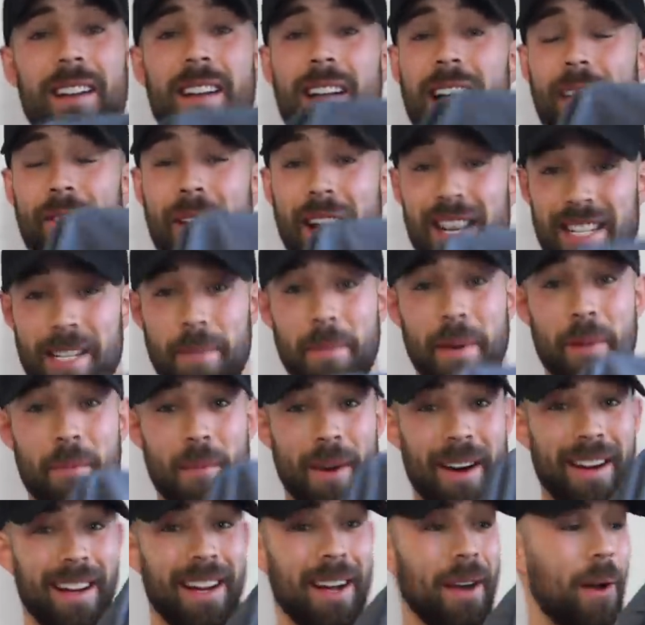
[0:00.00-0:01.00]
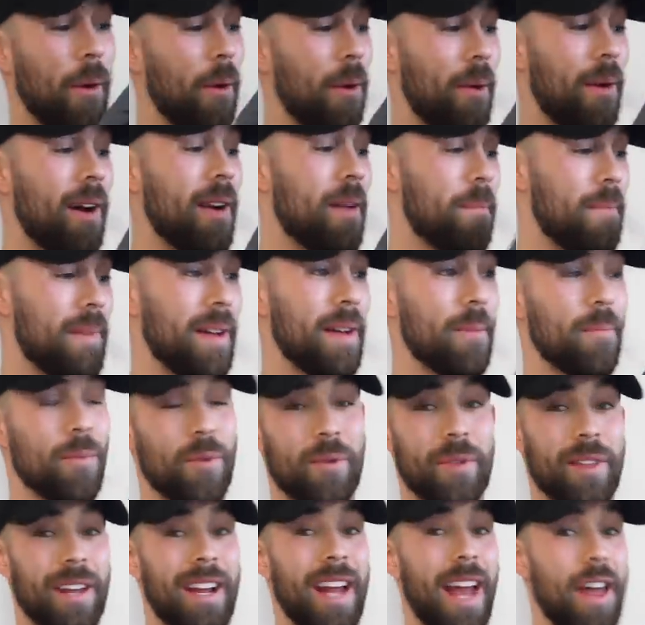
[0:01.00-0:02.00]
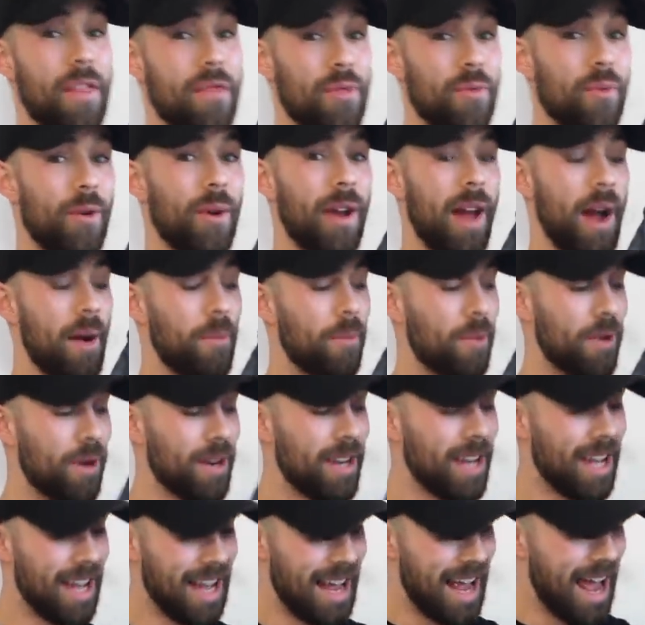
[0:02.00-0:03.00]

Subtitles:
I've actually been wearing it quite a bit, more than I thought I would.